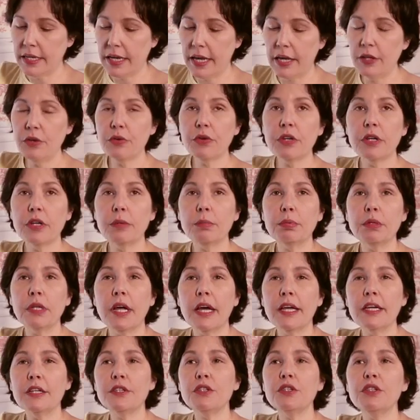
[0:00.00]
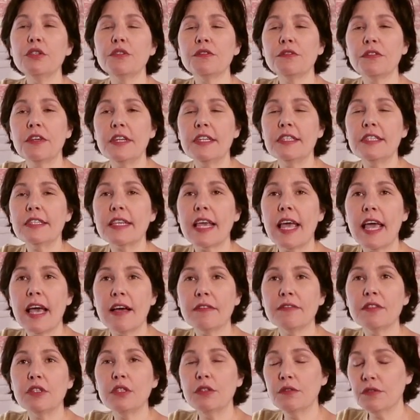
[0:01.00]
and you can apply it to your face
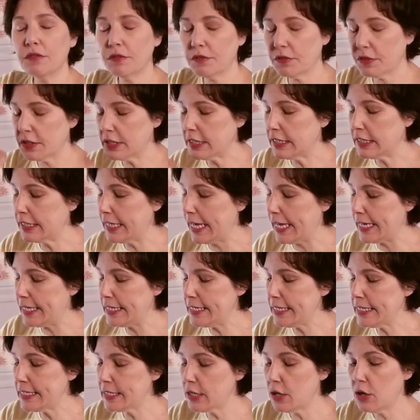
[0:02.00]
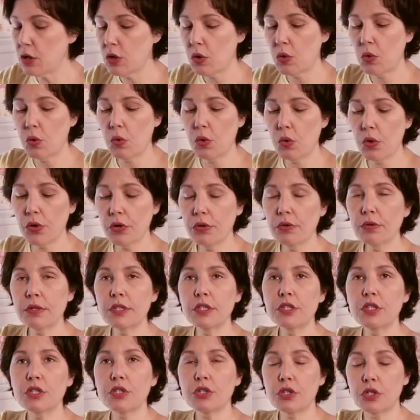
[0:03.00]
after you've cleansed, or you
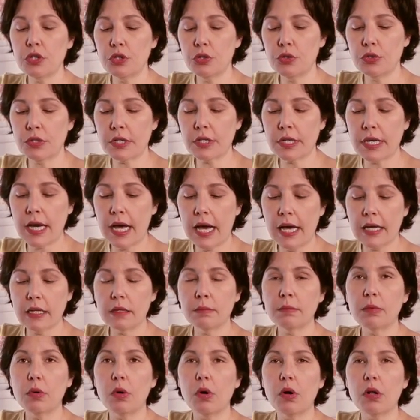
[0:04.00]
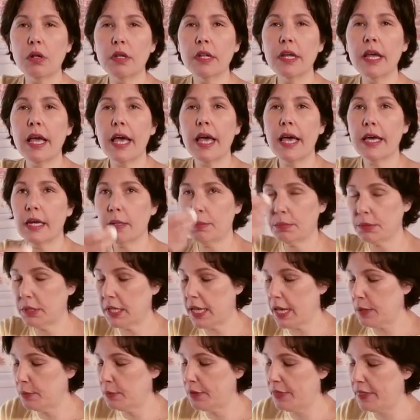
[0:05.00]
can just use a cotton ball and
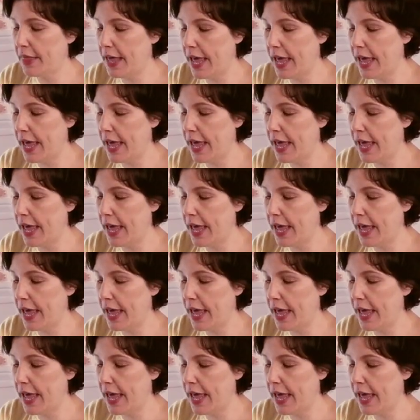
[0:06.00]
apply with